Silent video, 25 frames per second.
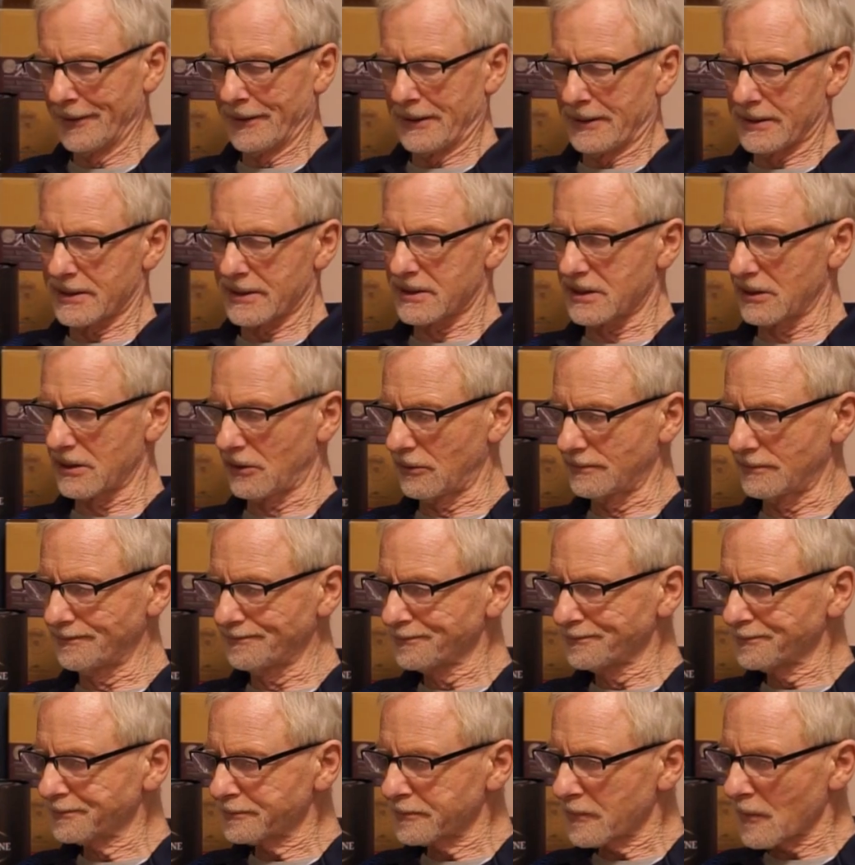So,
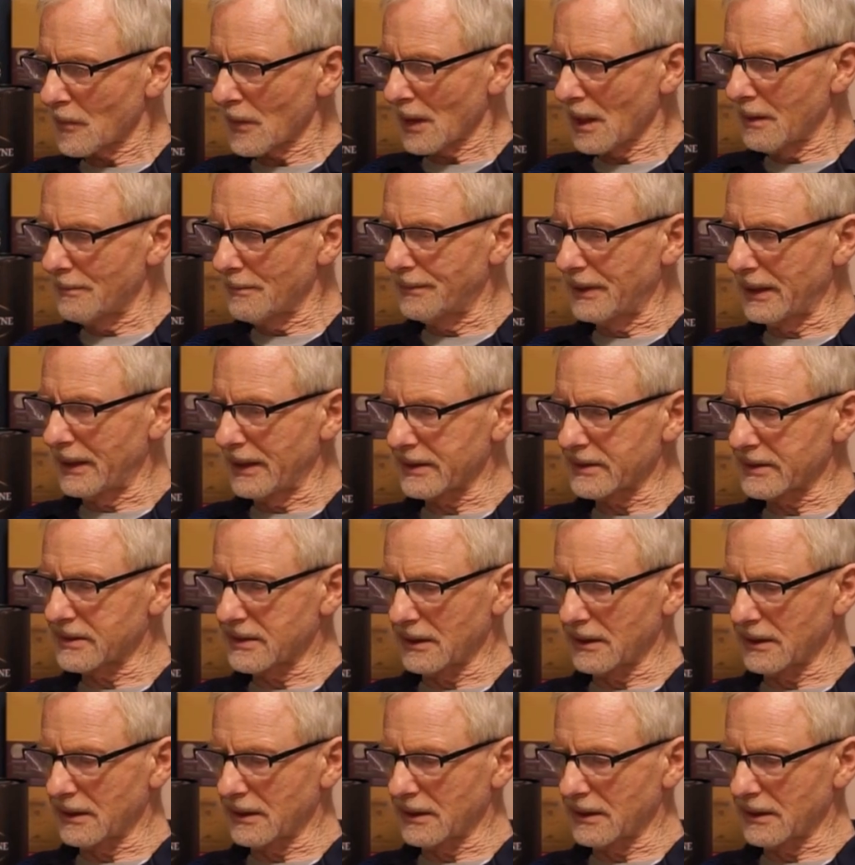but